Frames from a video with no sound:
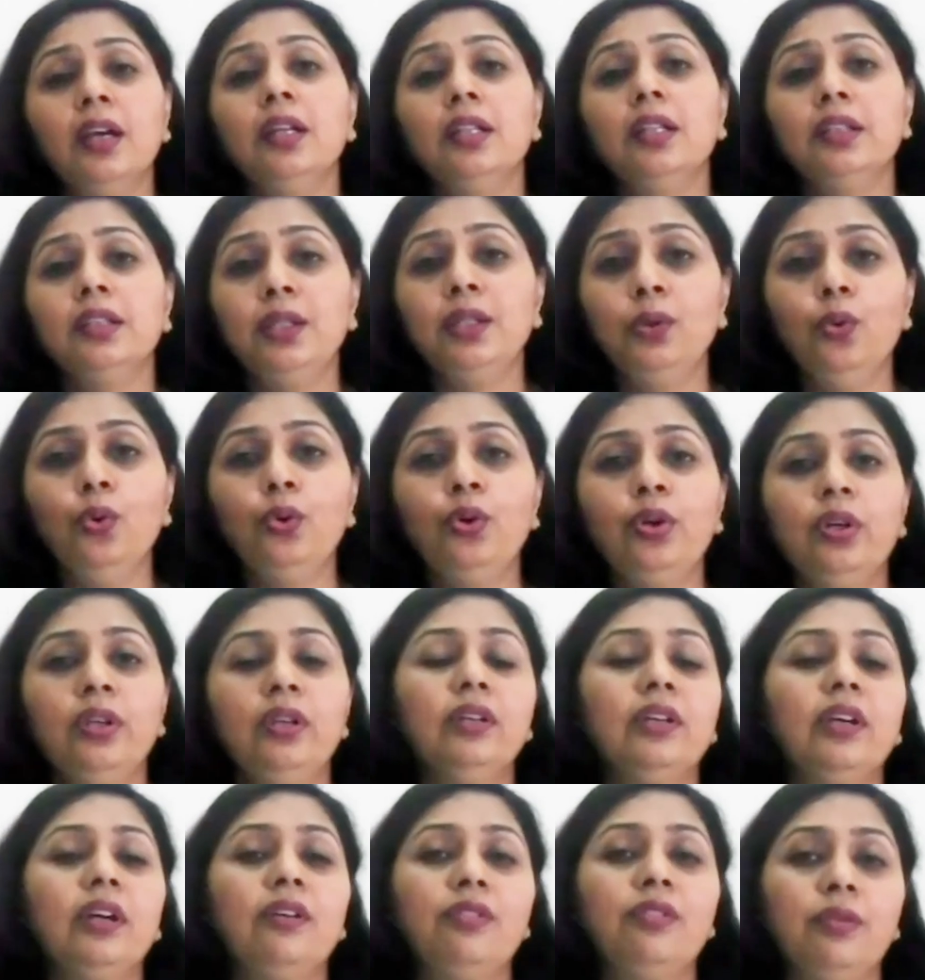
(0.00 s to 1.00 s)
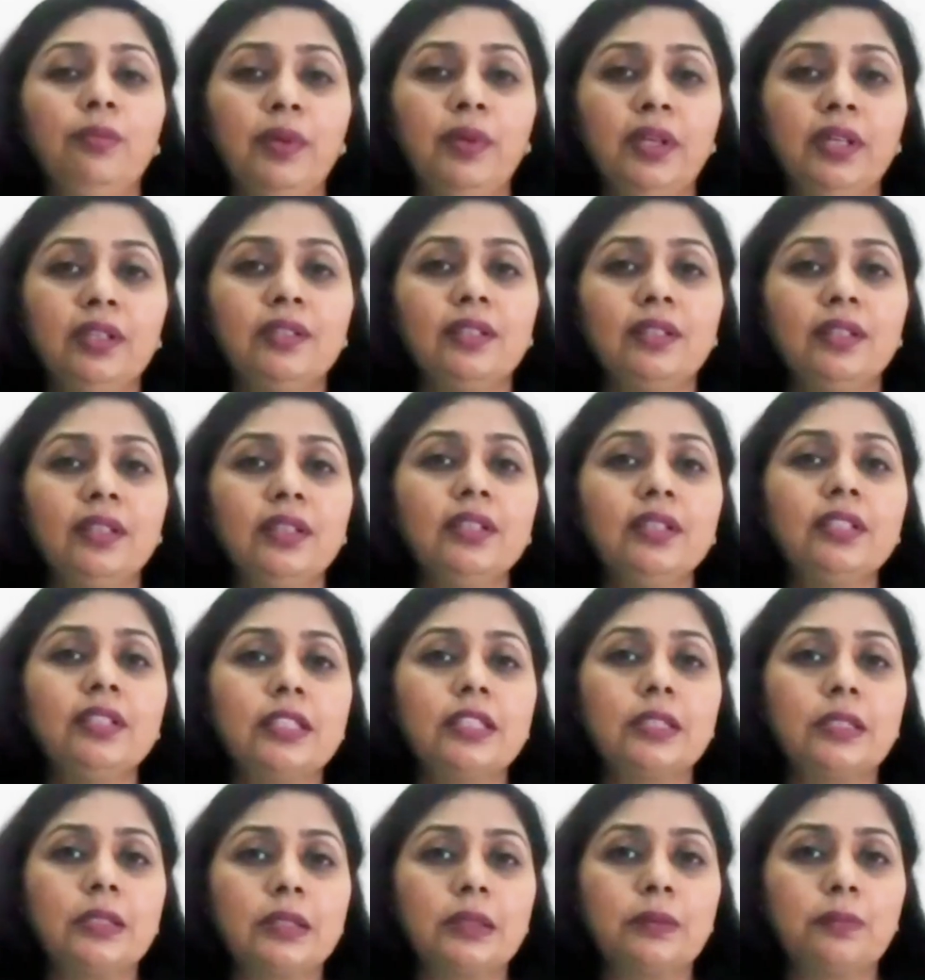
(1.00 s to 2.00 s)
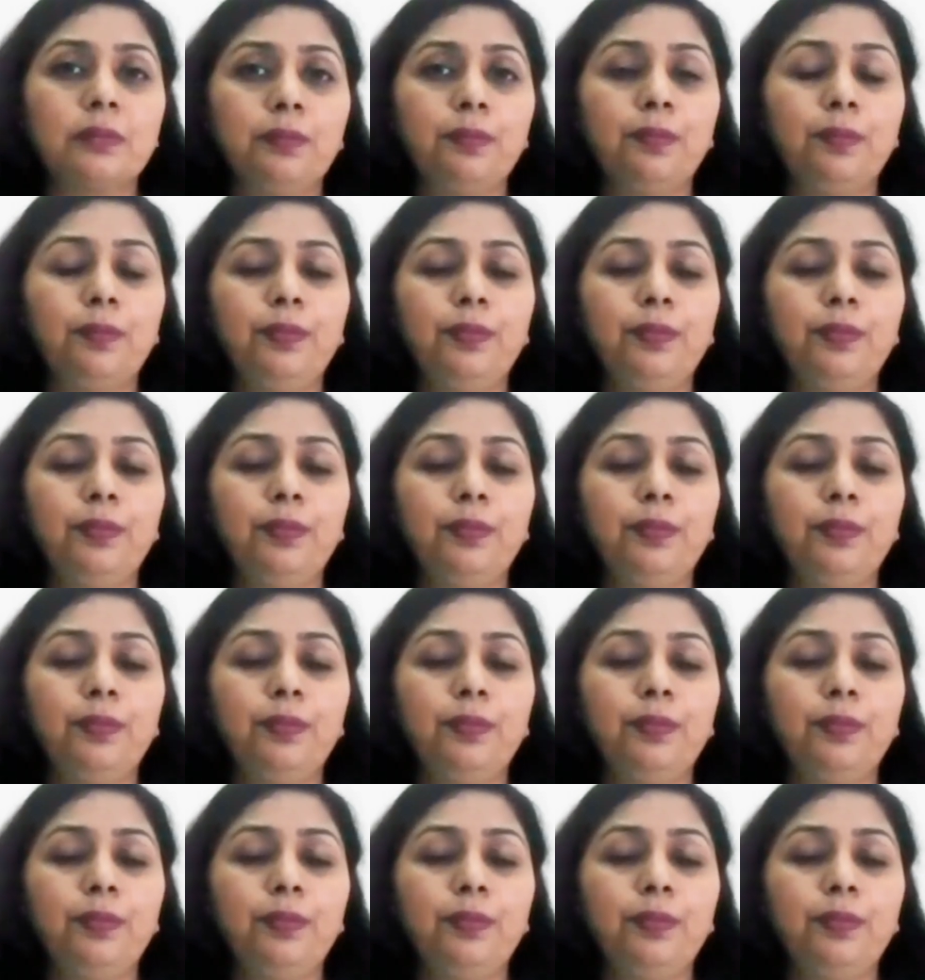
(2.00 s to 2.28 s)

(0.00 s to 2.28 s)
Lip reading: the local government is